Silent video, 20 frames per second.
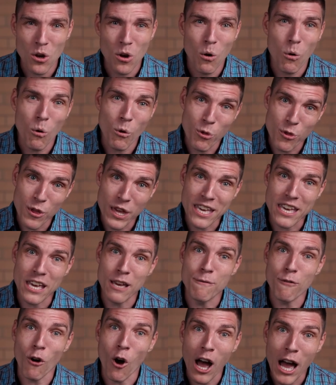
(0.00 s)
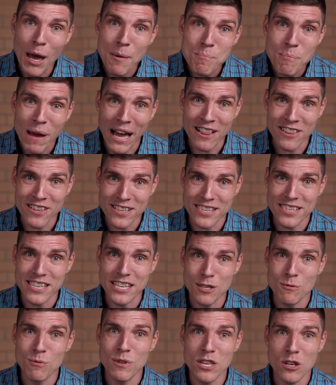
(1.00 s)
or think, if I balance
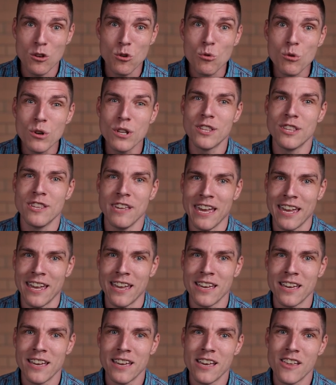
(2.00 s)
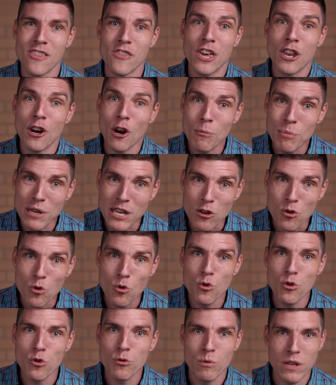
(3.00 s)
this with a good thing, then I'll be
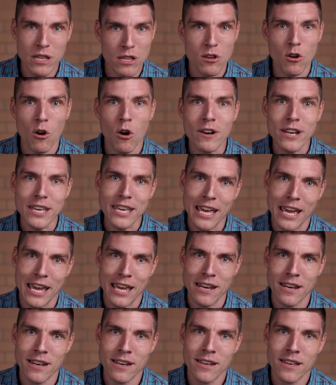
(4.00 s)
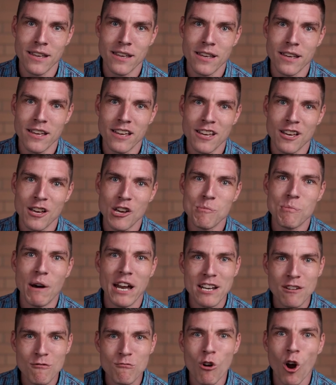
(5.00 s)
good with God again.
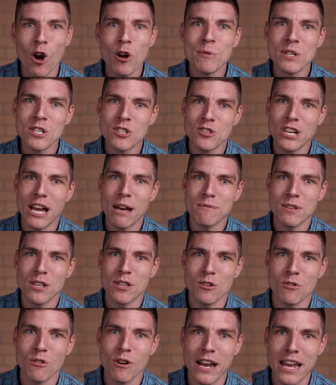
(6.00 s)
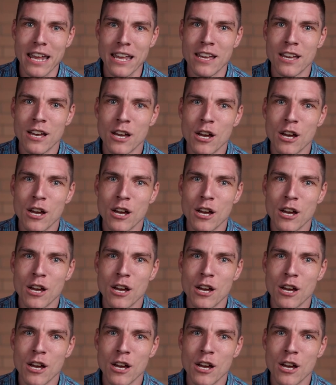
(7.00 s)
But in Romans chapter 3,